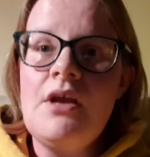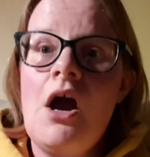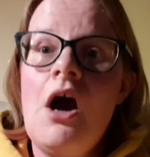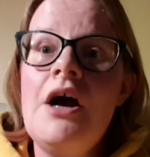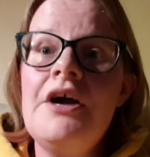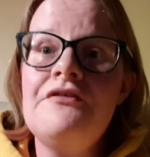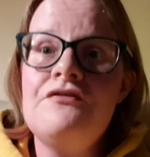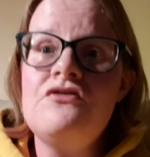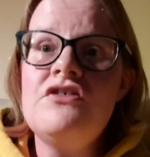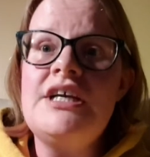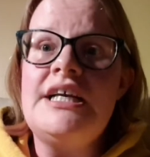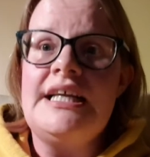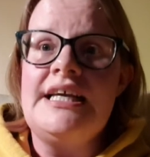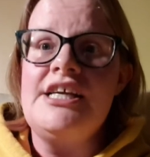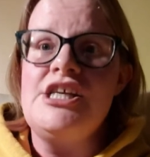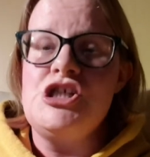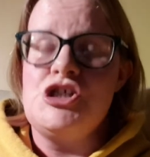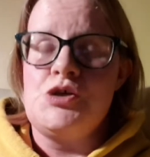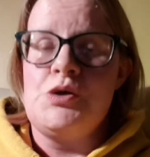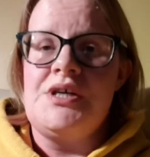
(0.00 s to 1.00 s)
I've really
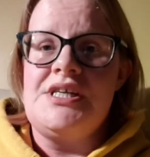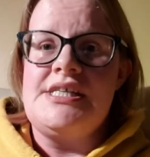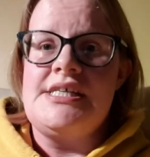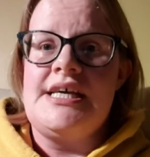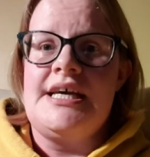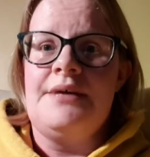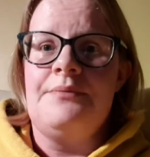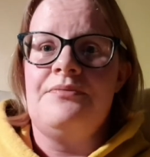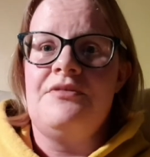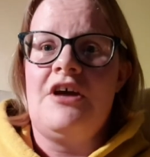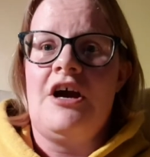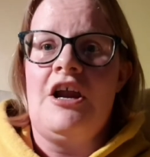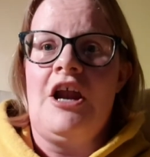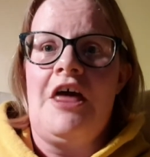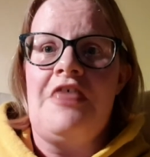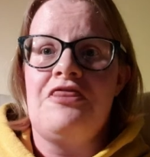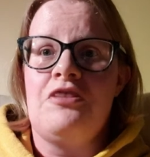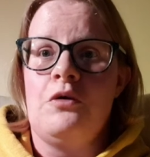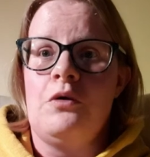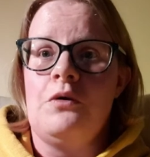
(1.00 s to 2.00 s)
enjoyed it, and
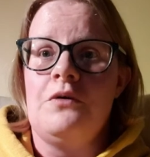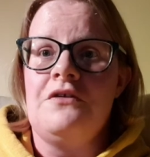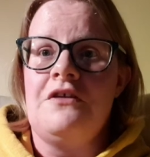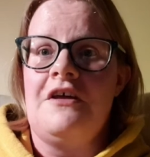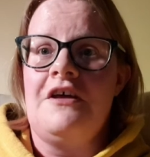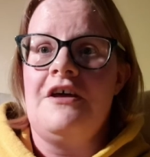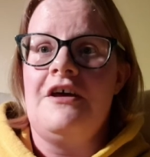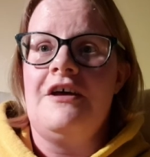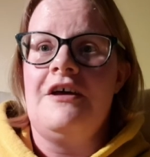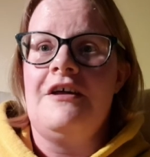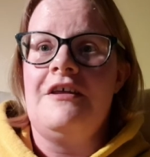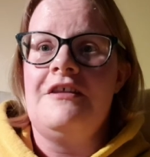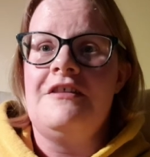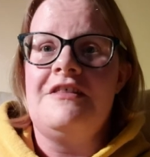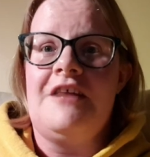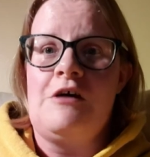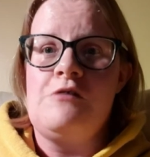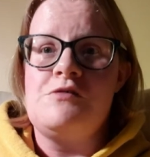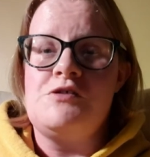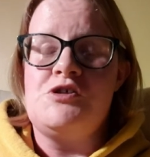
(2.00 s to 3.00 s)
I thought that
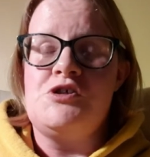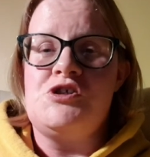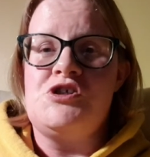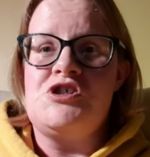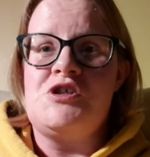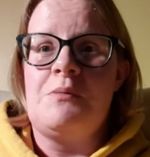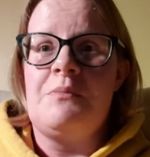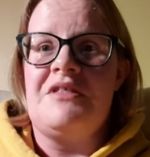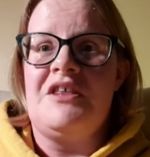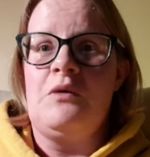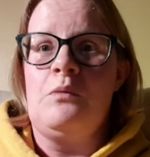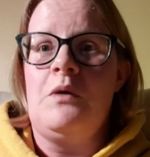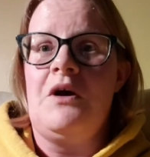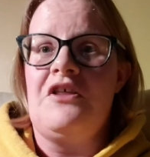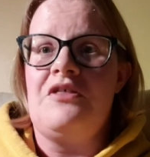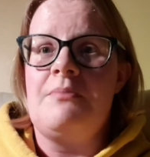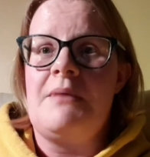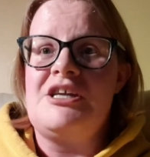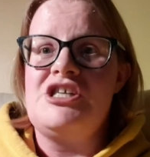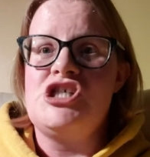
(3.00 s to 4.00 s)
was just something
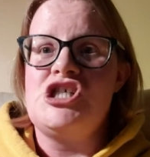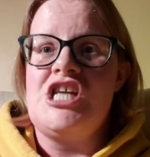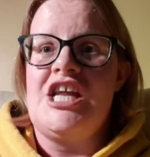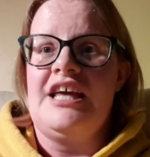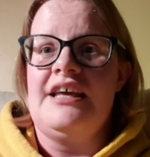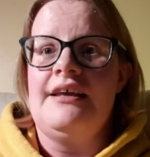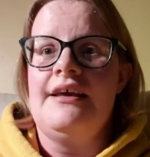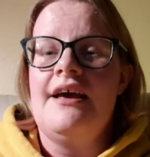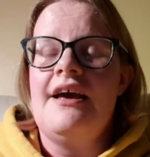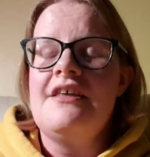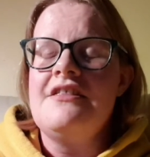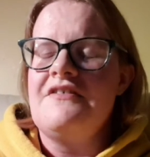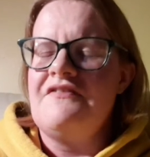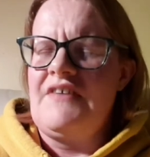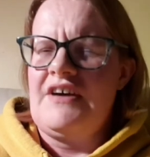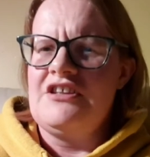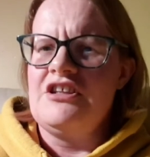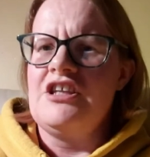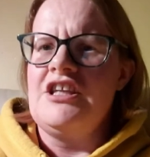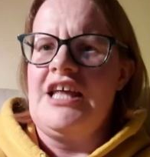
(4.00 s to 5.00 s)
worth mentioning, the
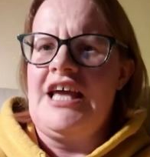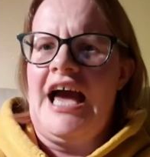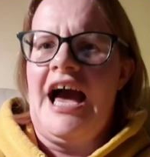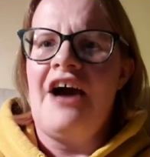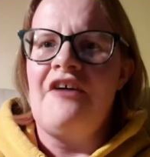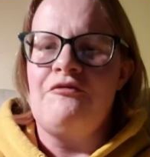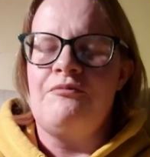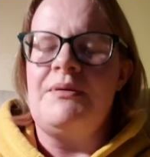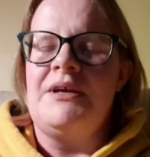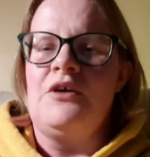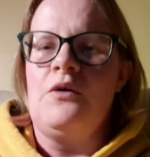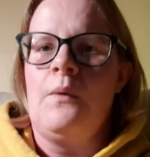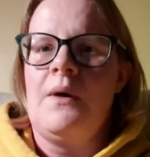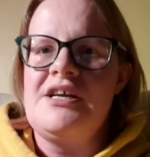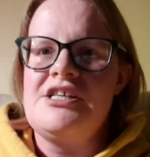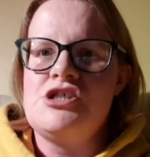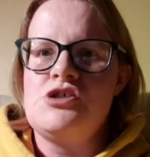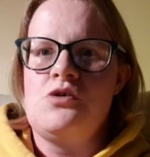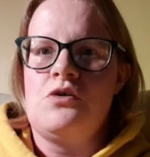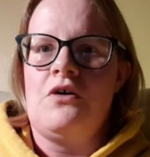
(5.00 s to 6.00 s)
fact that they have been
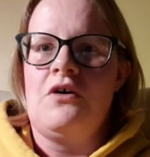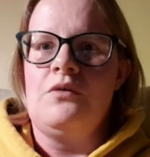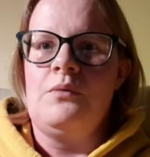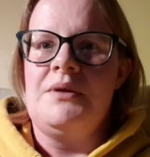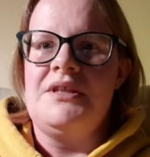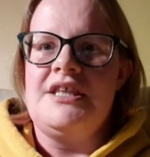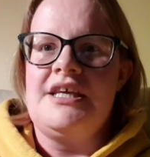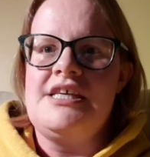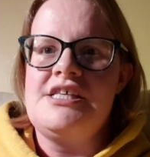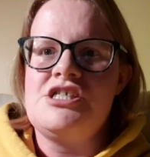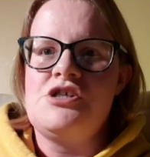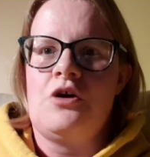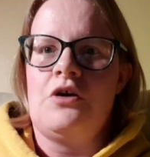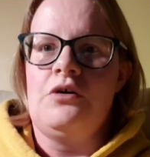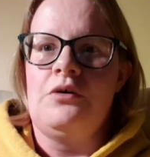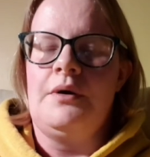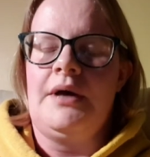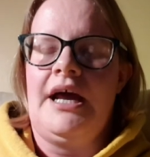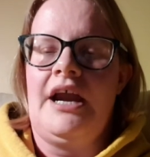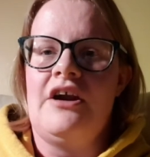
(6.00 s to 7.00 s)
quite strong with the
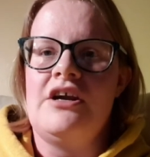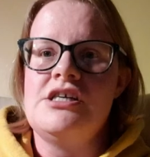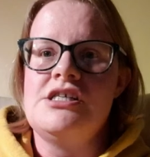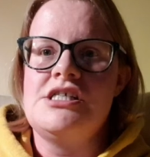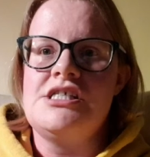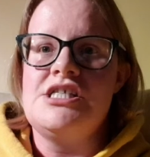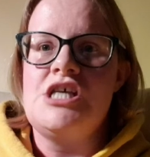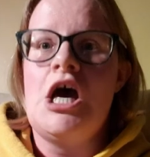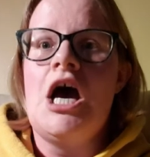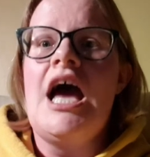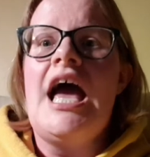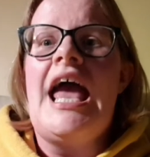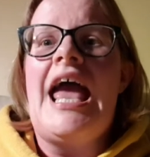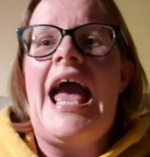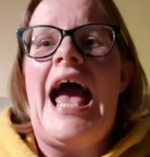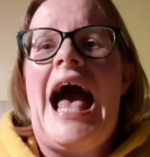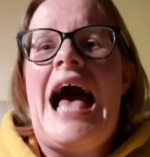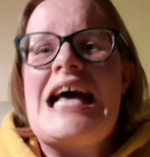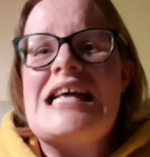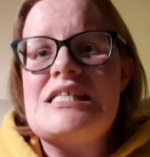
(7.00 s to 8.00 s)
historical characters.
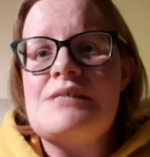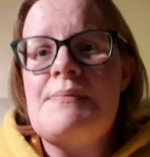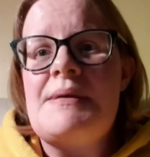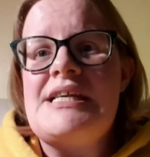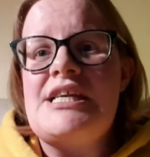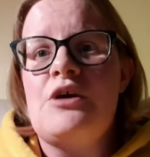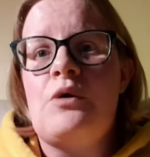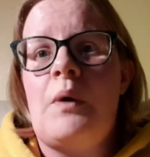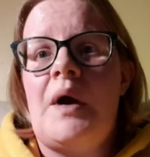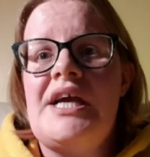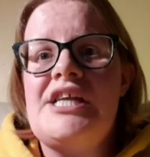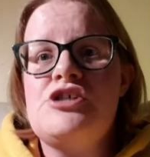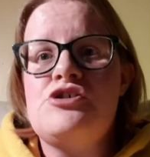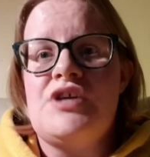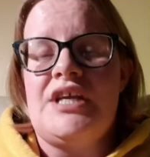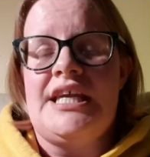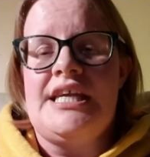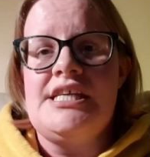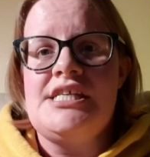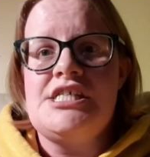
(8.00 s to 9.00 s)
It has made it quite
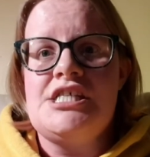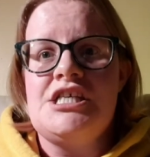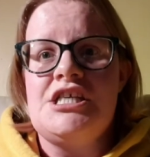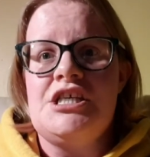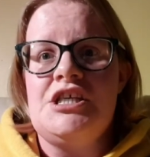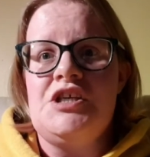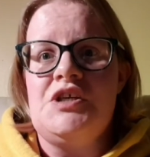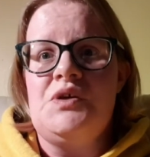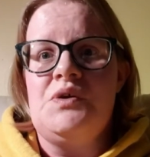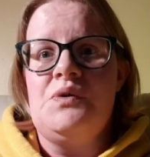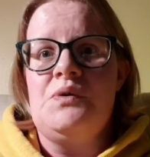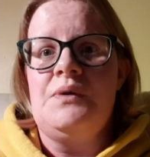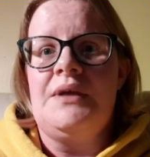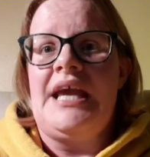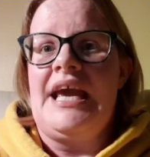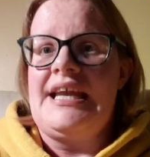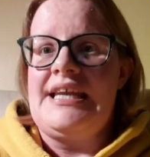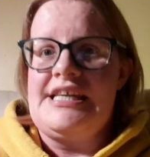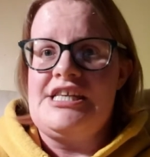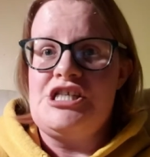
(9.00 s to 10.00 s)
tricky to
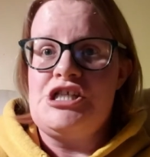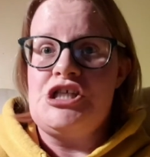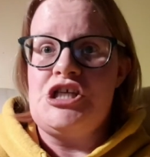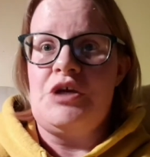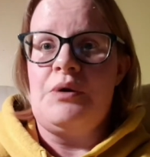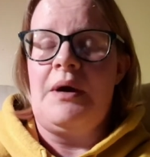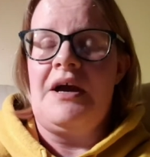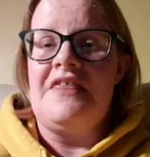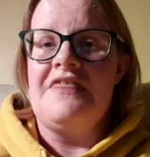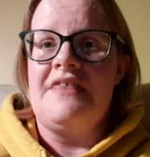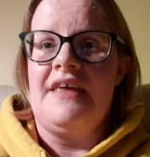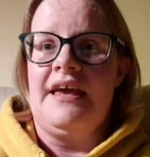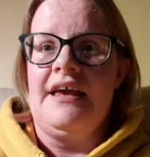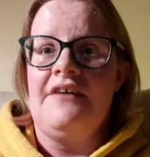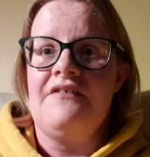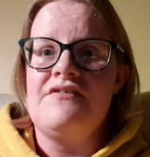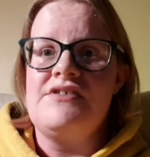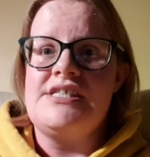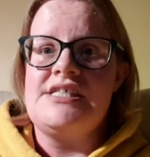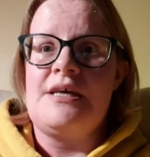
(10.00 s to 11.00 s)
get into, I
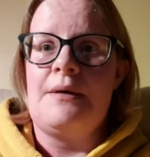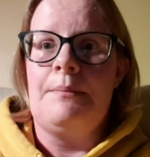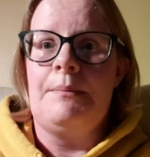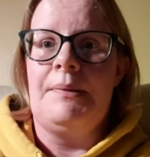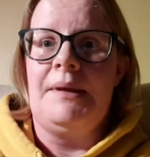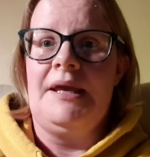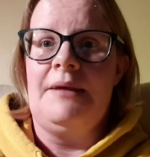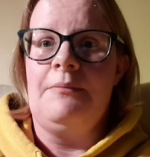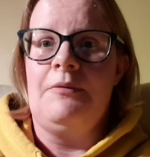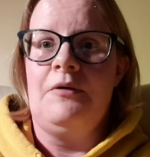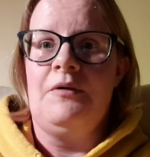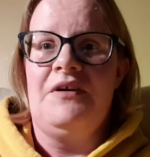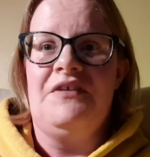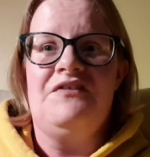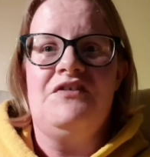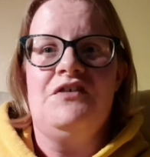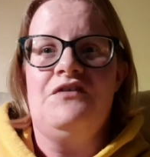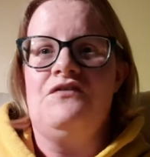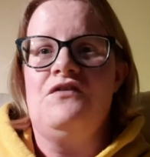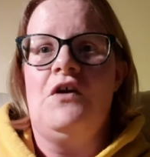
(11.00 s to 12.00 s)
think, for some people.
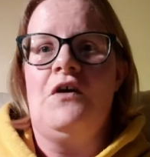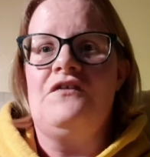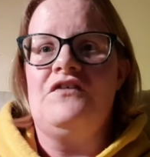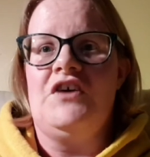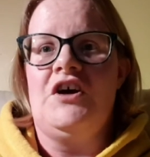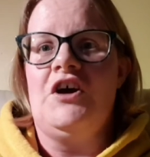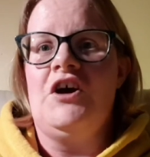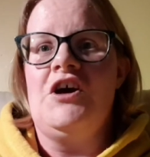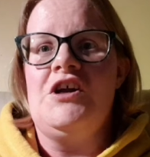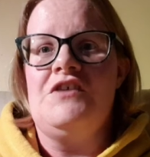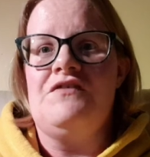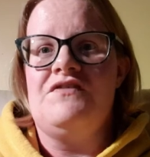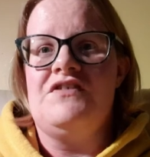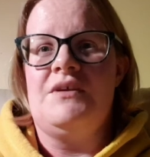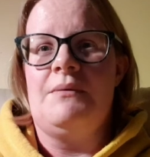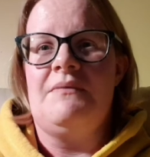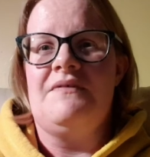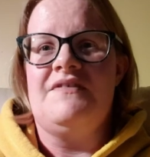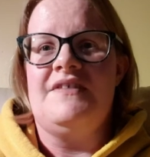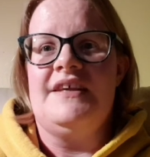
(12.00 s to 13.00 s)
If you've never heard of
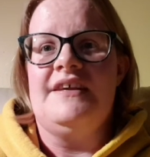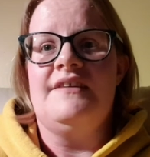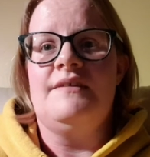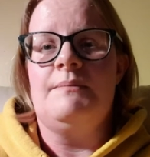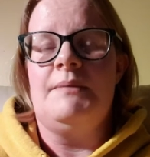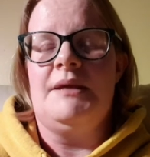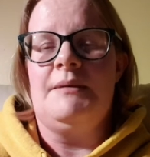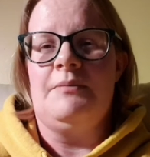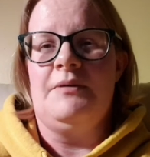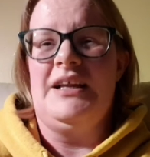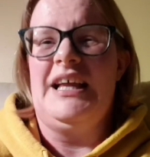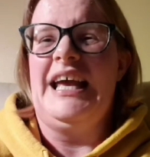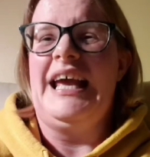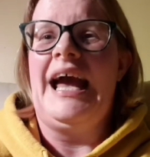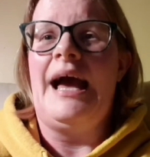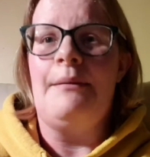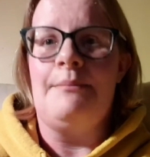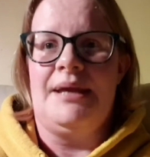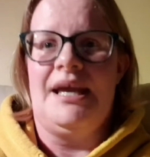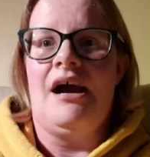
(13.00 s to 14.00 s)
some of these people, it
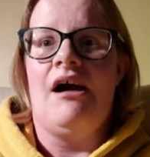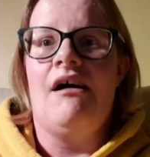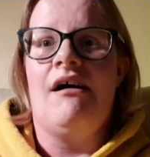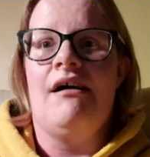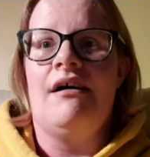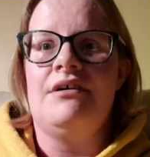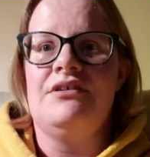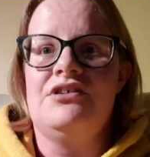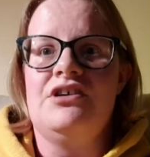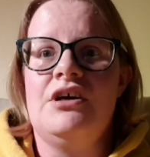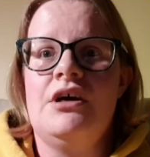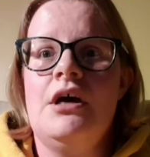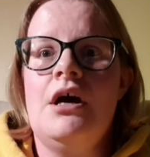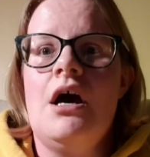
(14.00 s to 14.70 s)
can be hard.